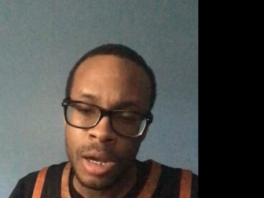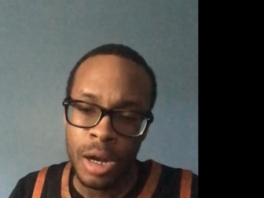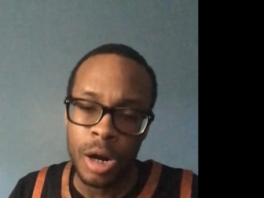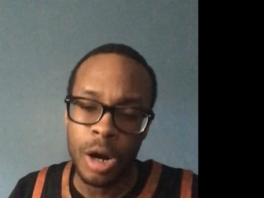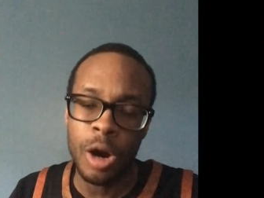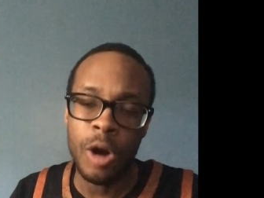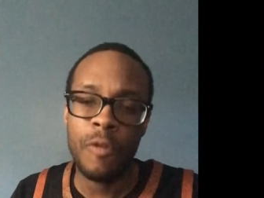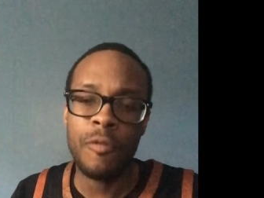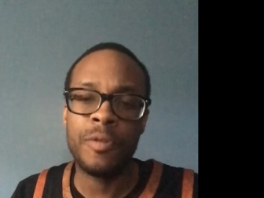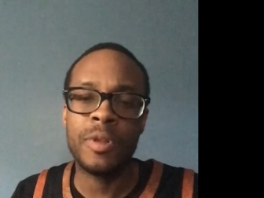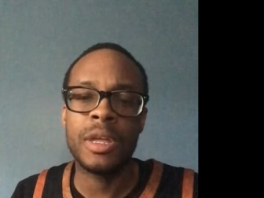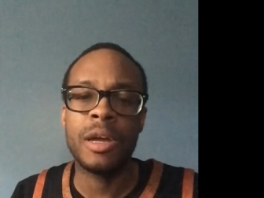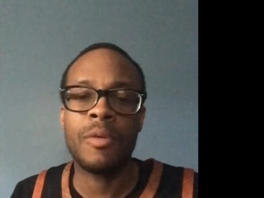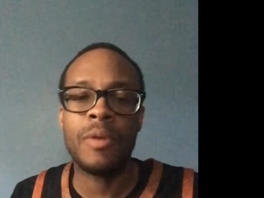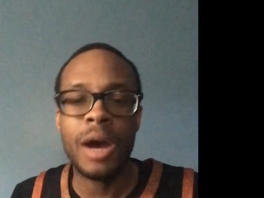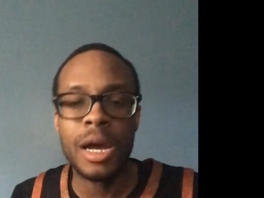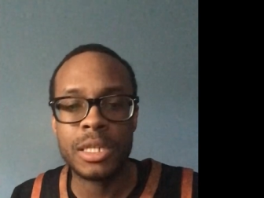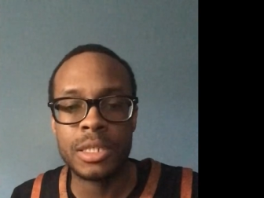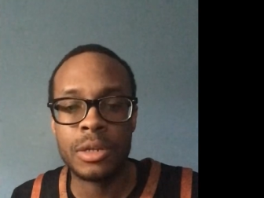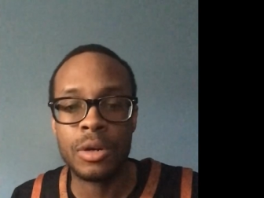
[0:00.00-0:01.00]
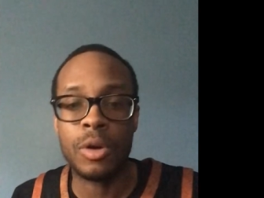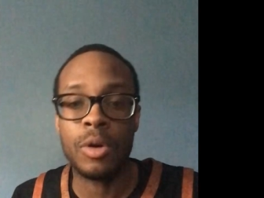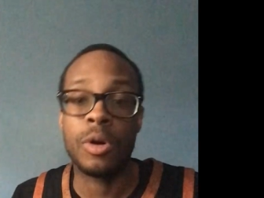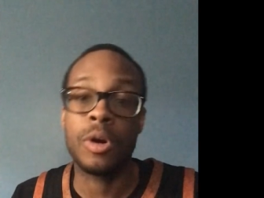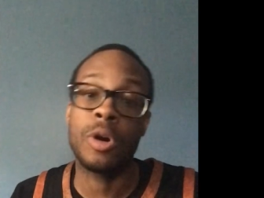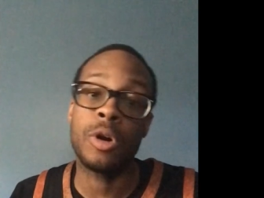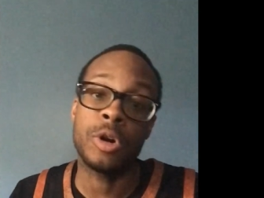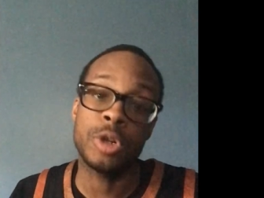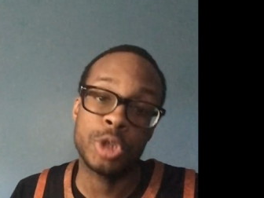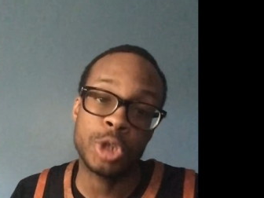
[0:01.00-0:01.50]
Hopefully a roster
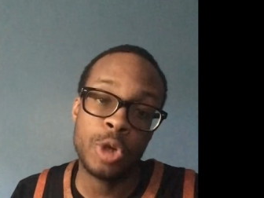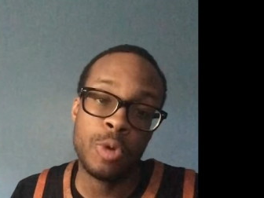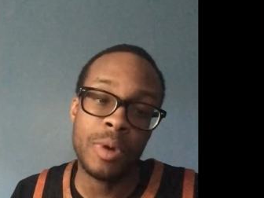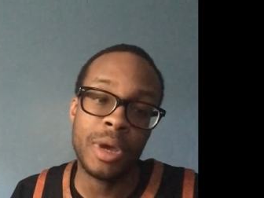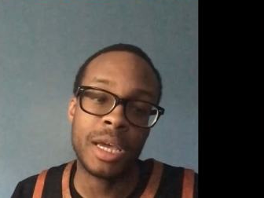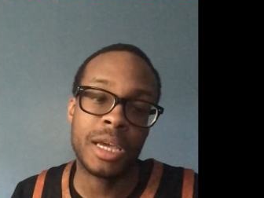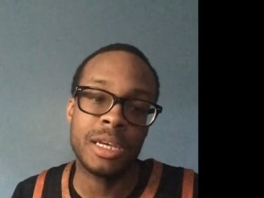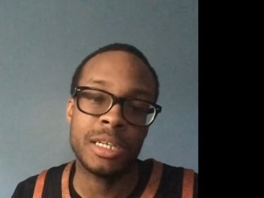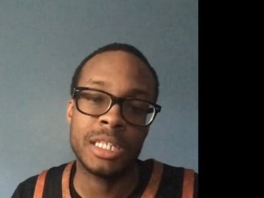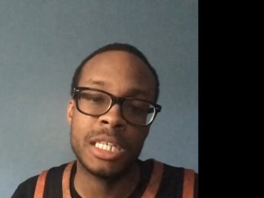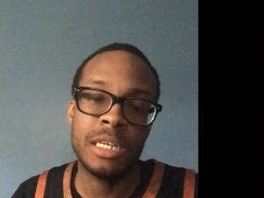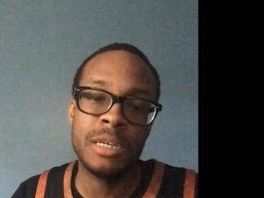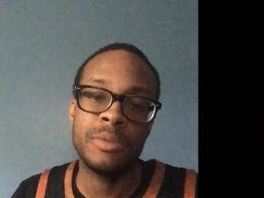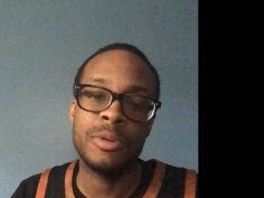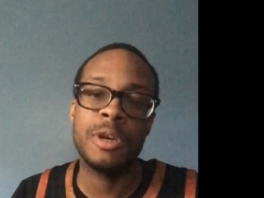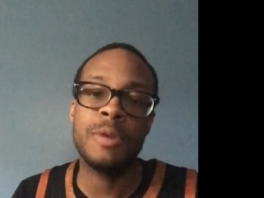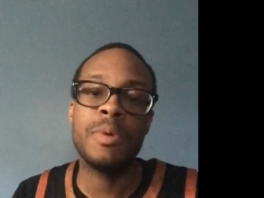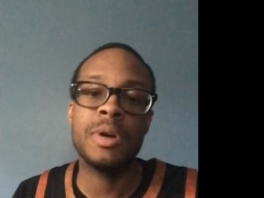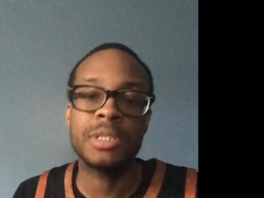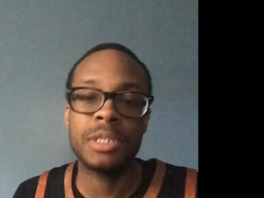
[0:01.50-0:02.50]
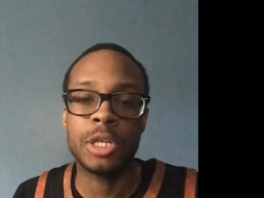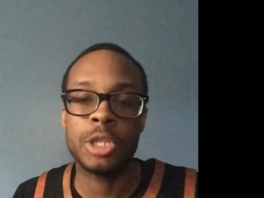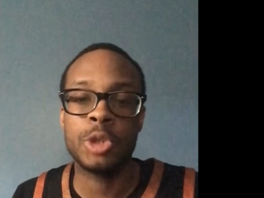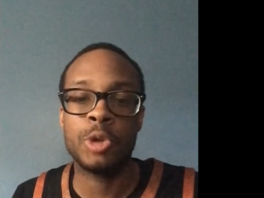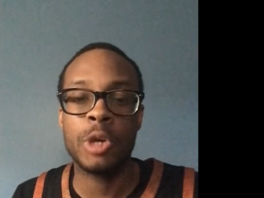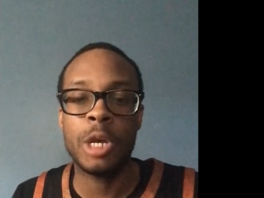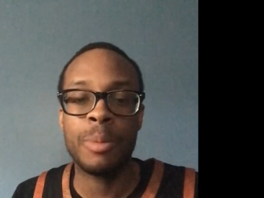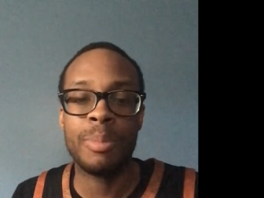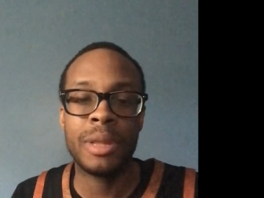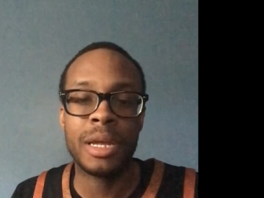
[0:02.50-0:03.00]
or two-way, because he was a
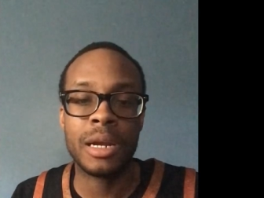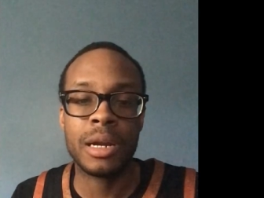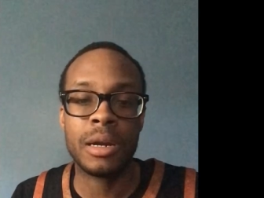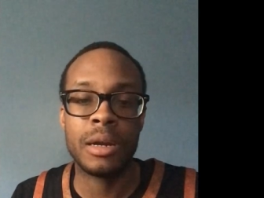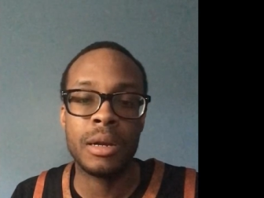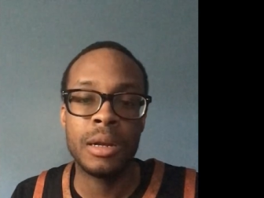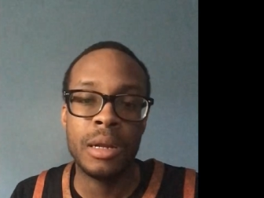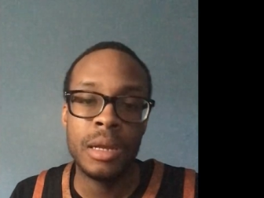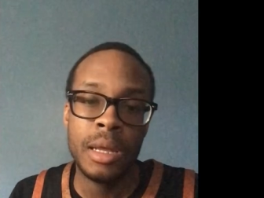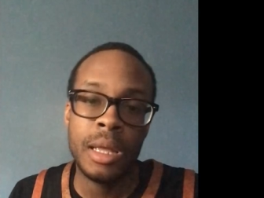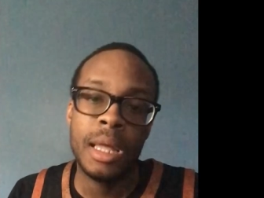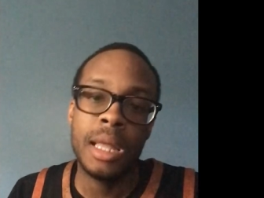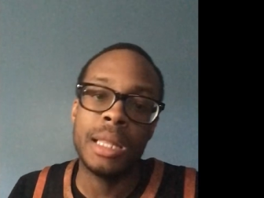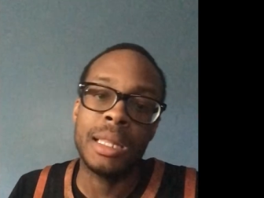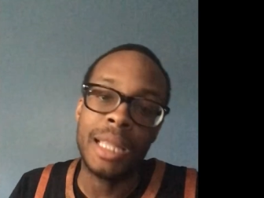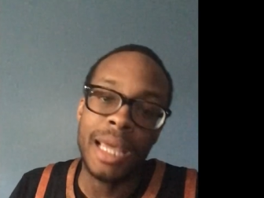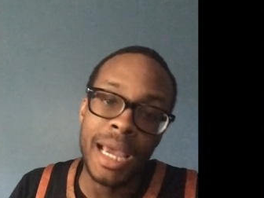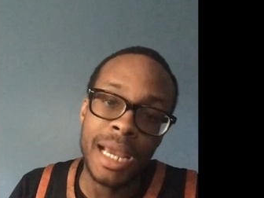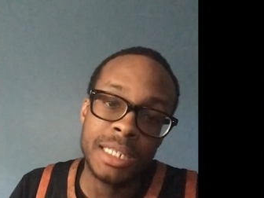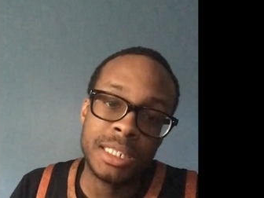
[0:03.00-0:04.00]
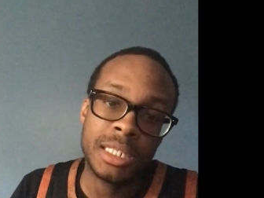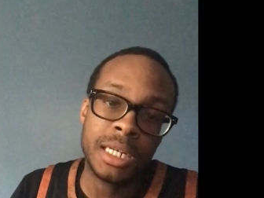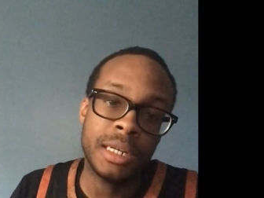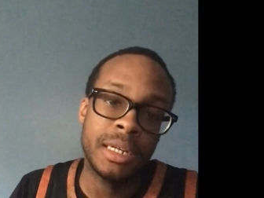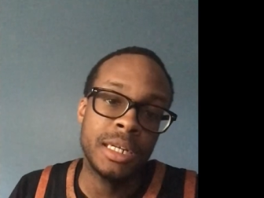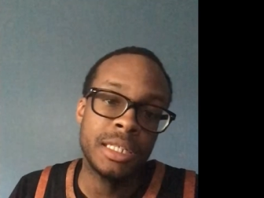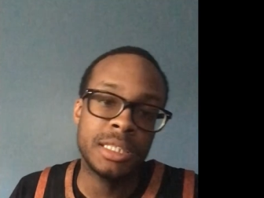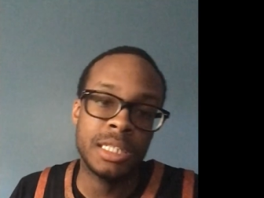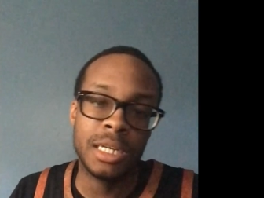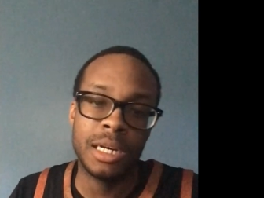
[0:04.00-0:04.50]
two-way player last year and
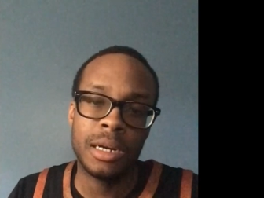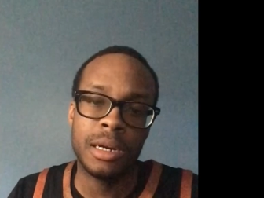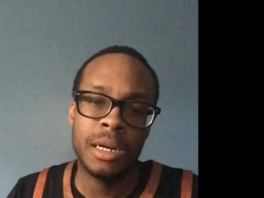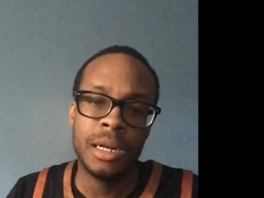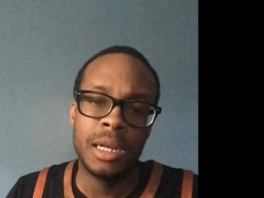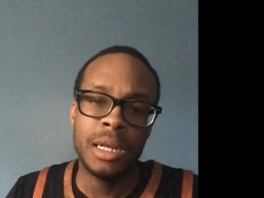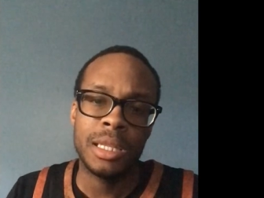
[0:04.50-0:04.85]
this year.